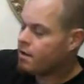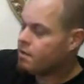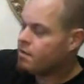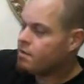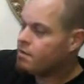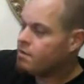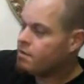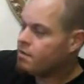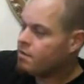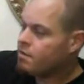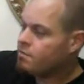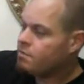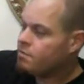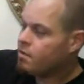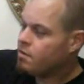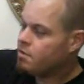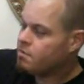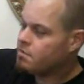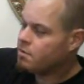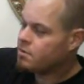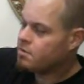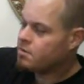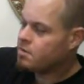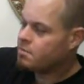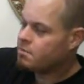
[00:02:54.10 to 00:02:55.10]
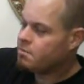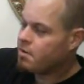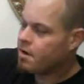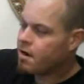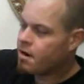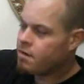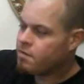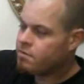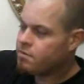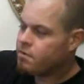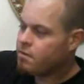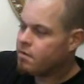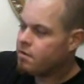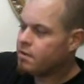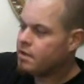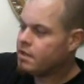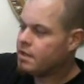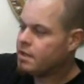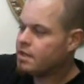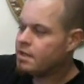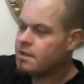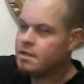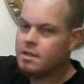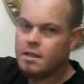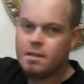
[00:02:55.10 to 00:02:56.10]
new and full moons are powerful.
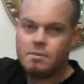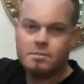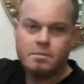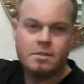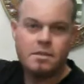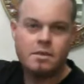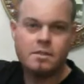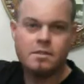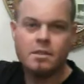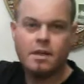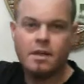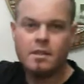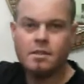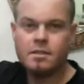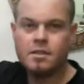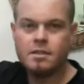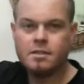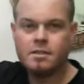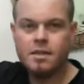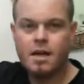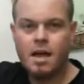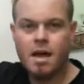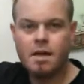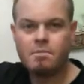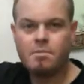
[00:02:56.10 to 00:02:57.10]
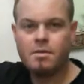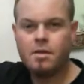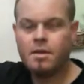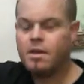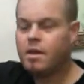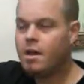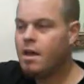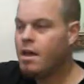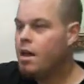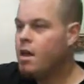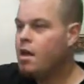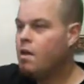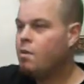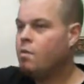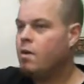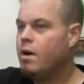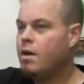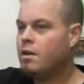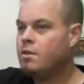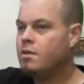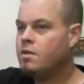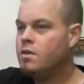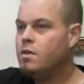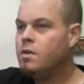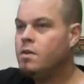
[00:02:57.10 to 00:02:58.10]
Eclipses that just happened,
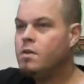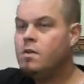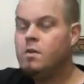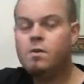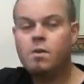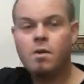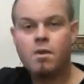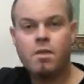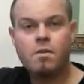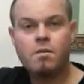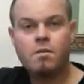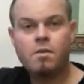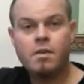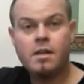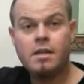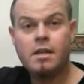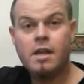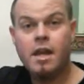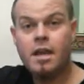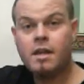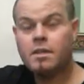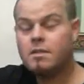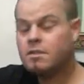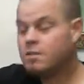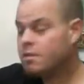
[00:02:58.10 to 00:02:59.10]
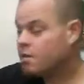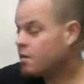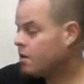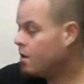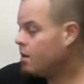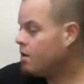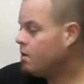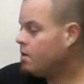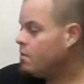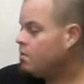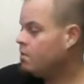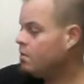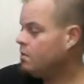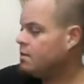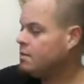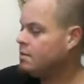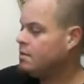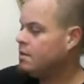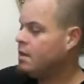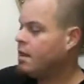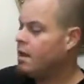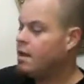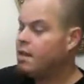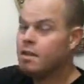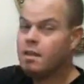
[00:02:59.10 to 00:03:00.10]
2 or 3 days ago, was
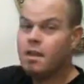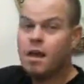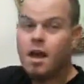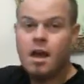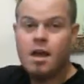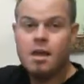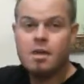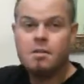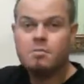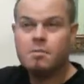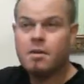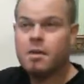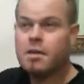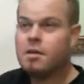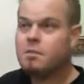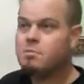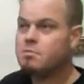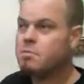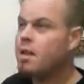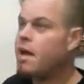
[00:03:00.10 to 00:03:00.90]
alignment,